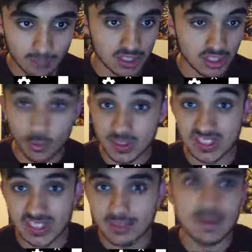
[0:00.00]
Lois
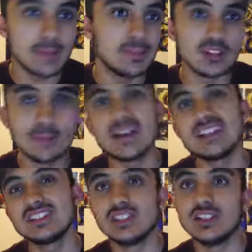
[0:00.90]
Lane, maybe not the
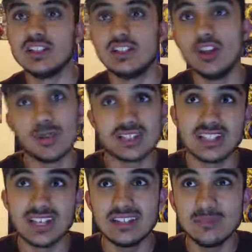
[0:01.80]
best Lois
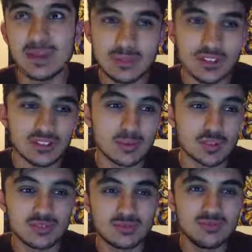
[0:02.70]
Lane, maybe not the
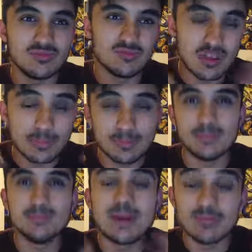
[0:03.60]
most
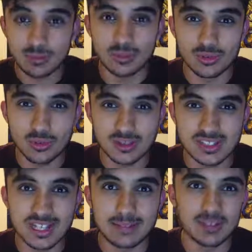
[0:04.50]
memorable Lois
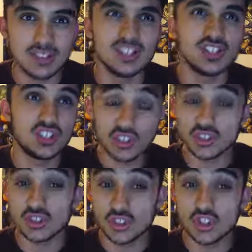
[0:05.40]
Lane, but she does
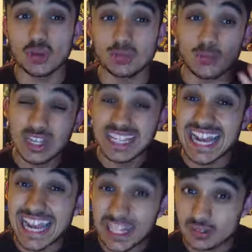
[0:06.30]
a good job. The way they
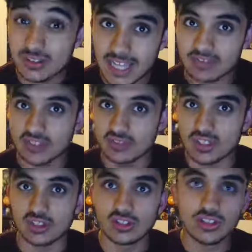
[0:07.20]
handle the character is really
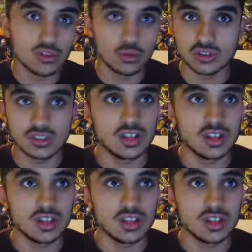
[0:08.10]
good. Of course,